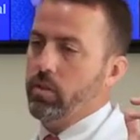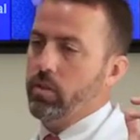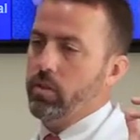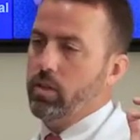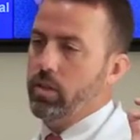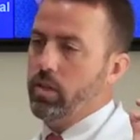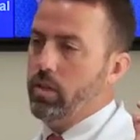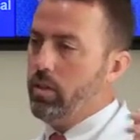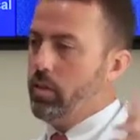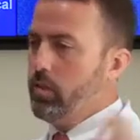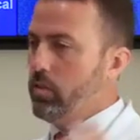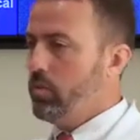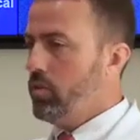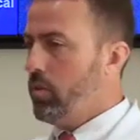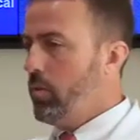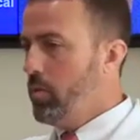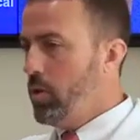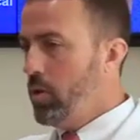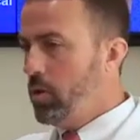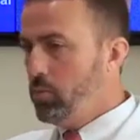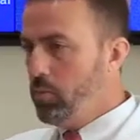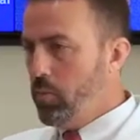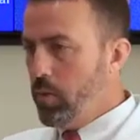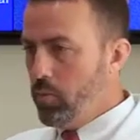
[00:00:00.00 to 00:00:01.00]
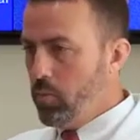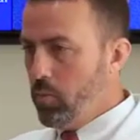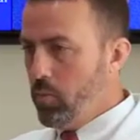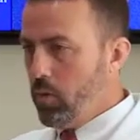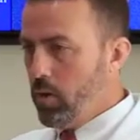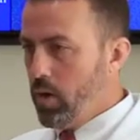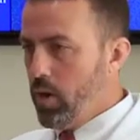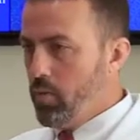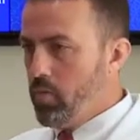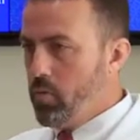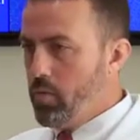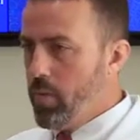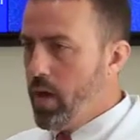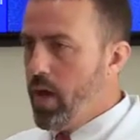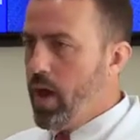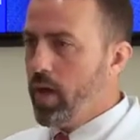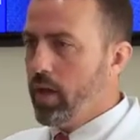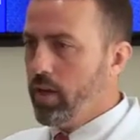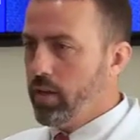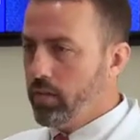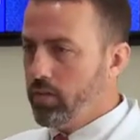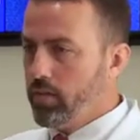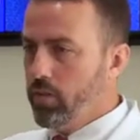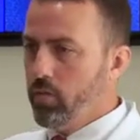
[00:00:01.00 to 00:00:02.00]
Then some of those people were coming
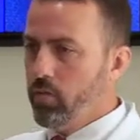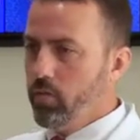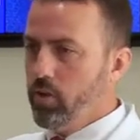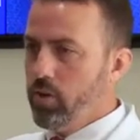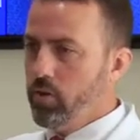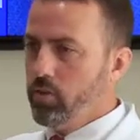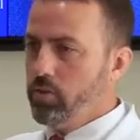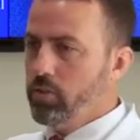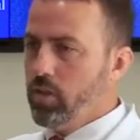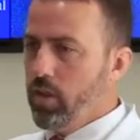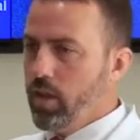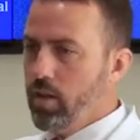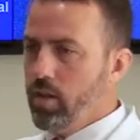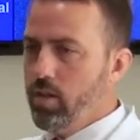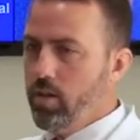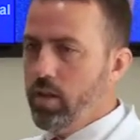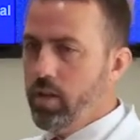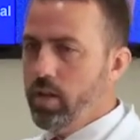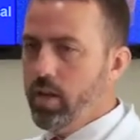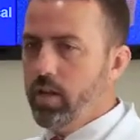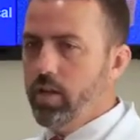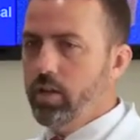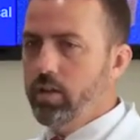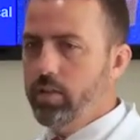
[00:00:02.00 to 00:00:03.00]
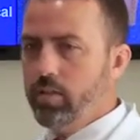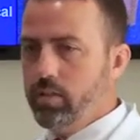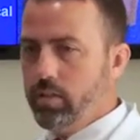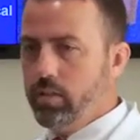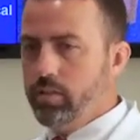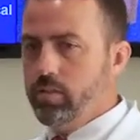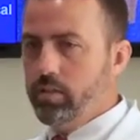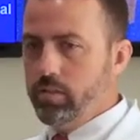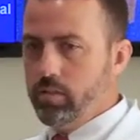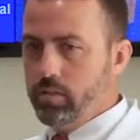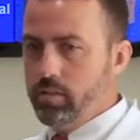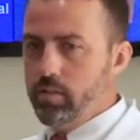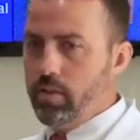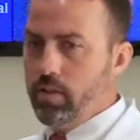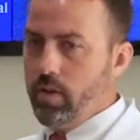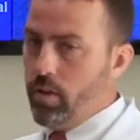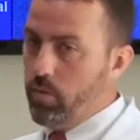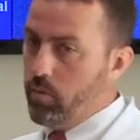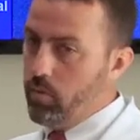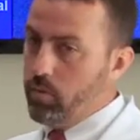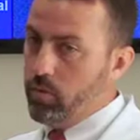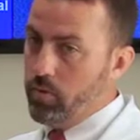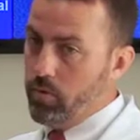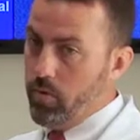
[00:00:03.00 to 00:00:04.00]
back several years later needing
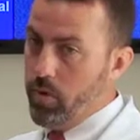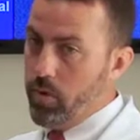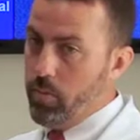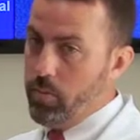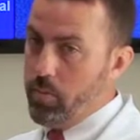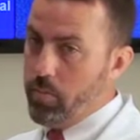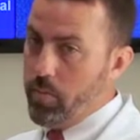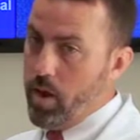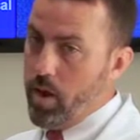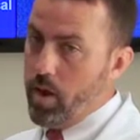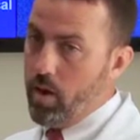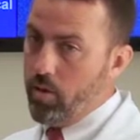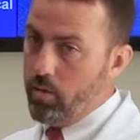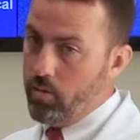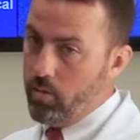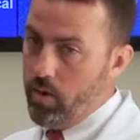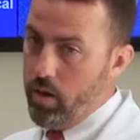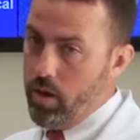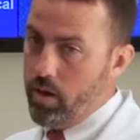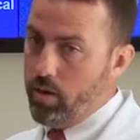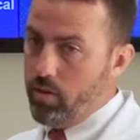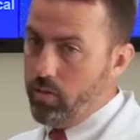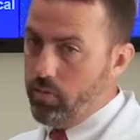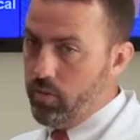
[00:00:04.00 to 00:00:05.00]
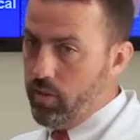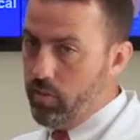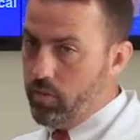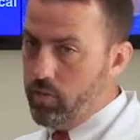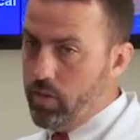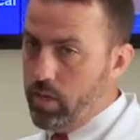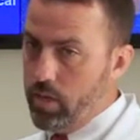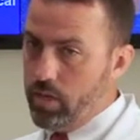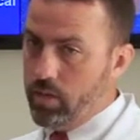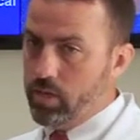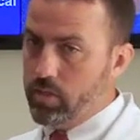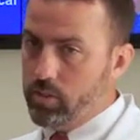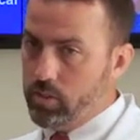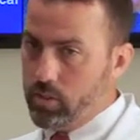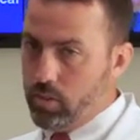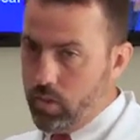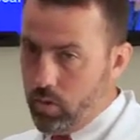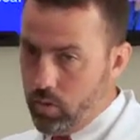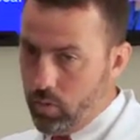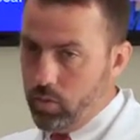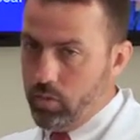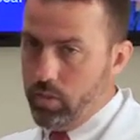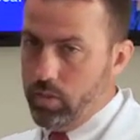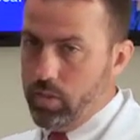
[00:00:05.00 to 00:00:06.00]
developing bad arthritis. Some didn't.
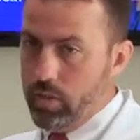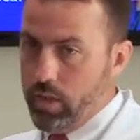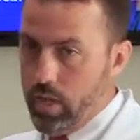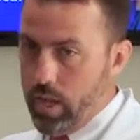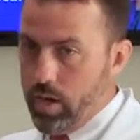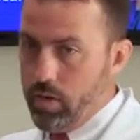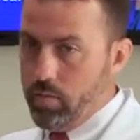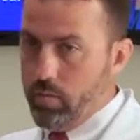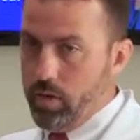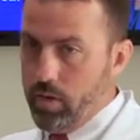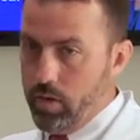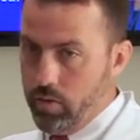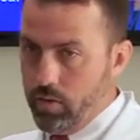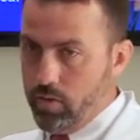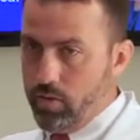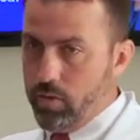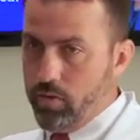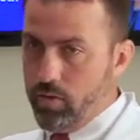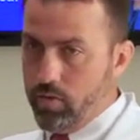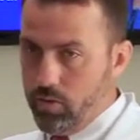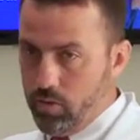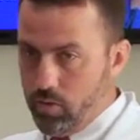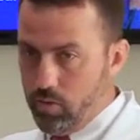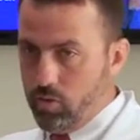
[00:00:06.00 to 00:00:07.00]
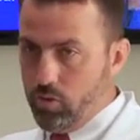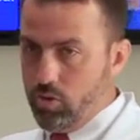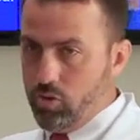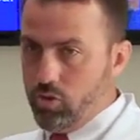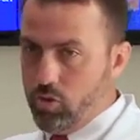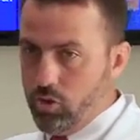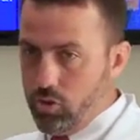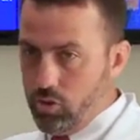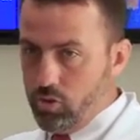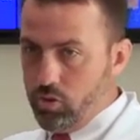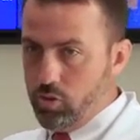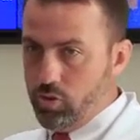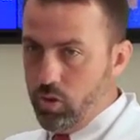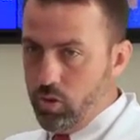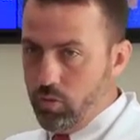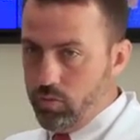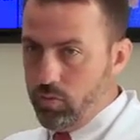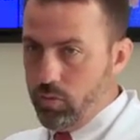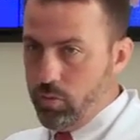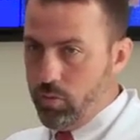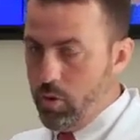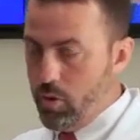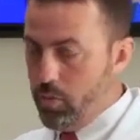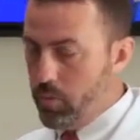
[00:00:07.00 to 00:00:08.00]
So that meniscus
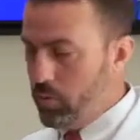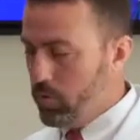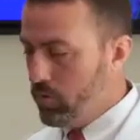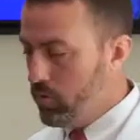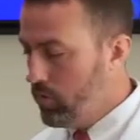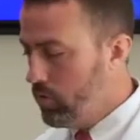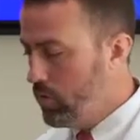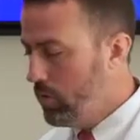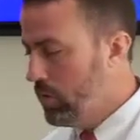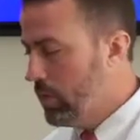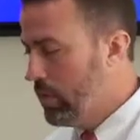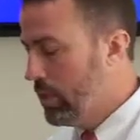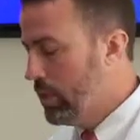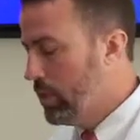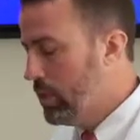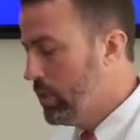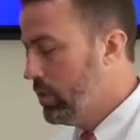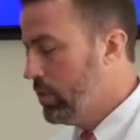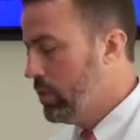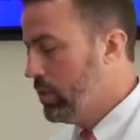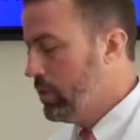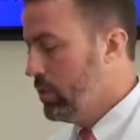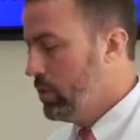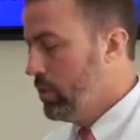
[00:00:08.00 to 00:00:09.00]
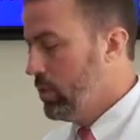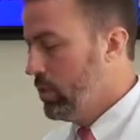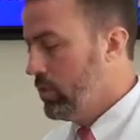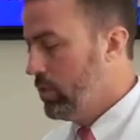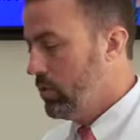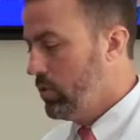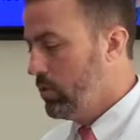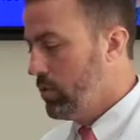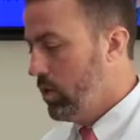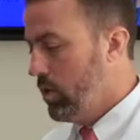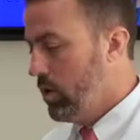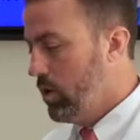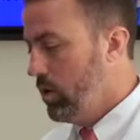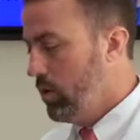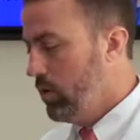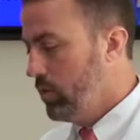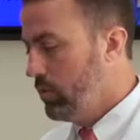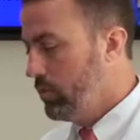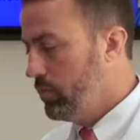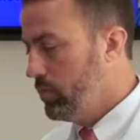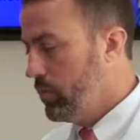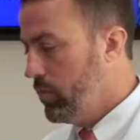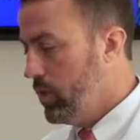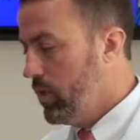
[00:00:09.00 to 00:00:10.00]
serves a purpose. And
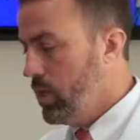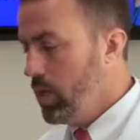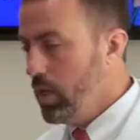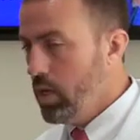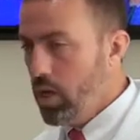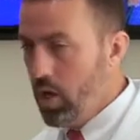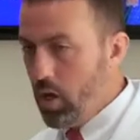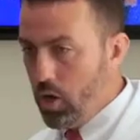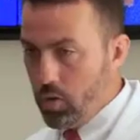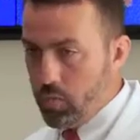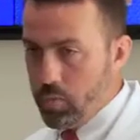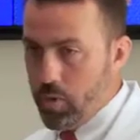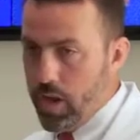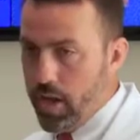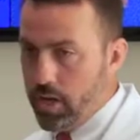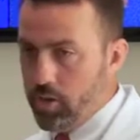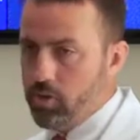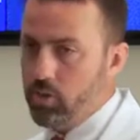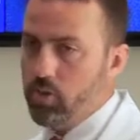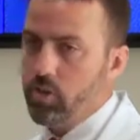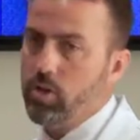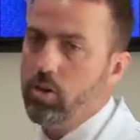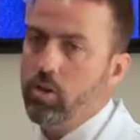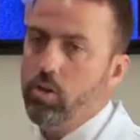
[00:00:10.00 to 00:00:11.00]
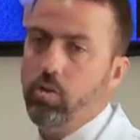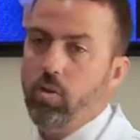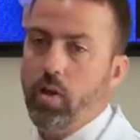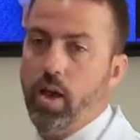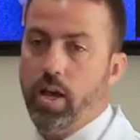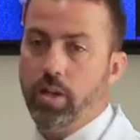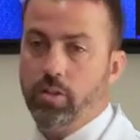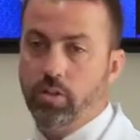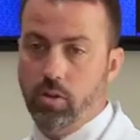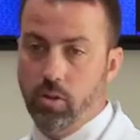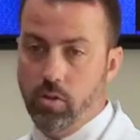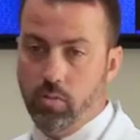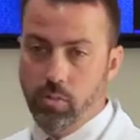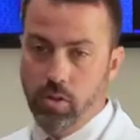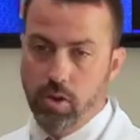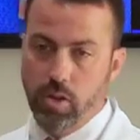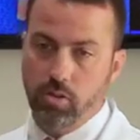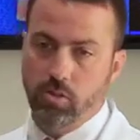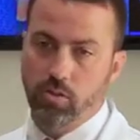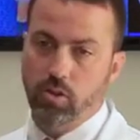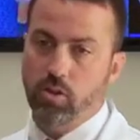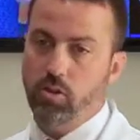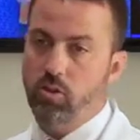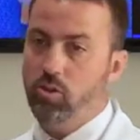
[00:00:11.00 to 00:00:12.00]
so in a young patient who has no
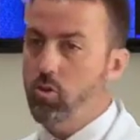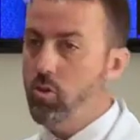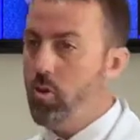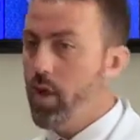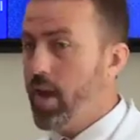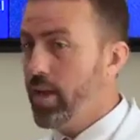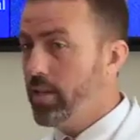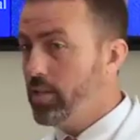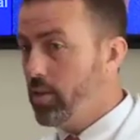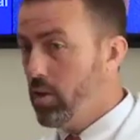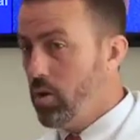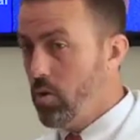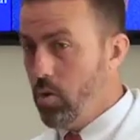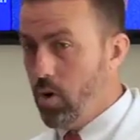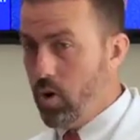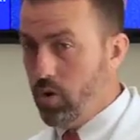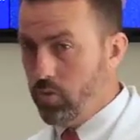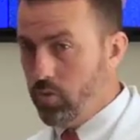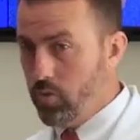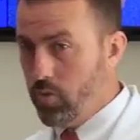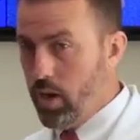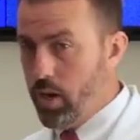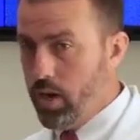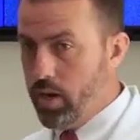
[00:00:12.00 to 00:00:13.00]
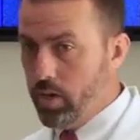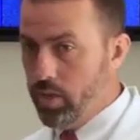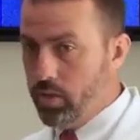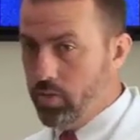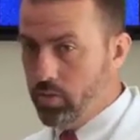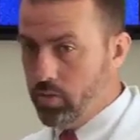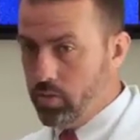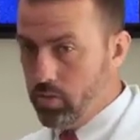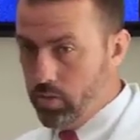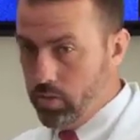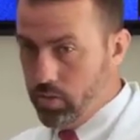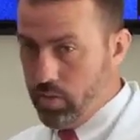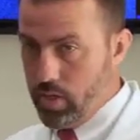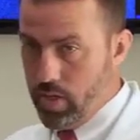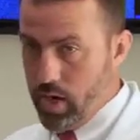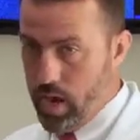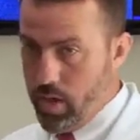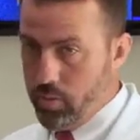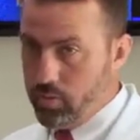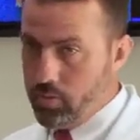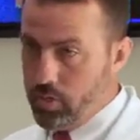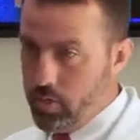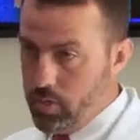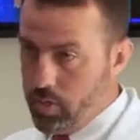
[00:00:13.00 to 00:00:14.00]
meniscus, who has no arthritis, an
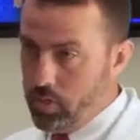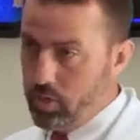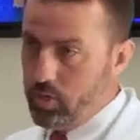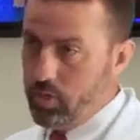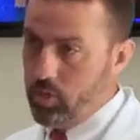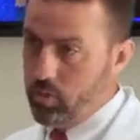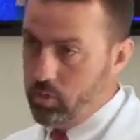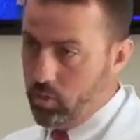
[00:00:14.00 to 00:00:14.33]
option is to